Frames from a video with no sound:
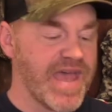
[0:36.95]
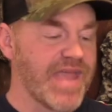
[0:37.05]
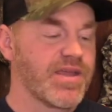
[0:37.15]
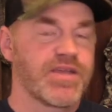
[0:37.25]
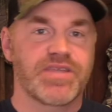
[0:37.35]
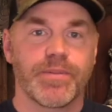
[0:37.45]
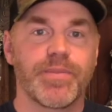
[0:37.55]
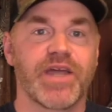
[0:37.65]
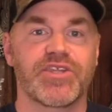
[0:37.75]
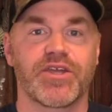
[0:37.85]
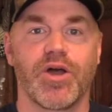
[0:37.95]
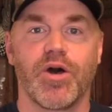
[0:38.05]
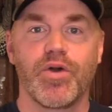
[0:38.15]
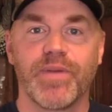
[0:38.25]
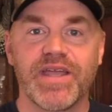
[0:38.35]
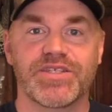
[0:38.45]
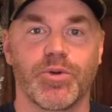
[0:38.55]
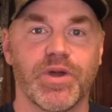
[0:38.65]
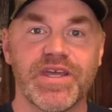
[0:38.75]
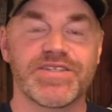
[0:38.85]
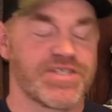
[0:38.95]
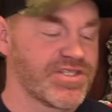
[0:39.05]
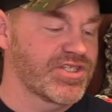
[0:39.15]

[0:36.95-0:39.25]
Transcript: hey, tell me about that call. Who makes it? What is it?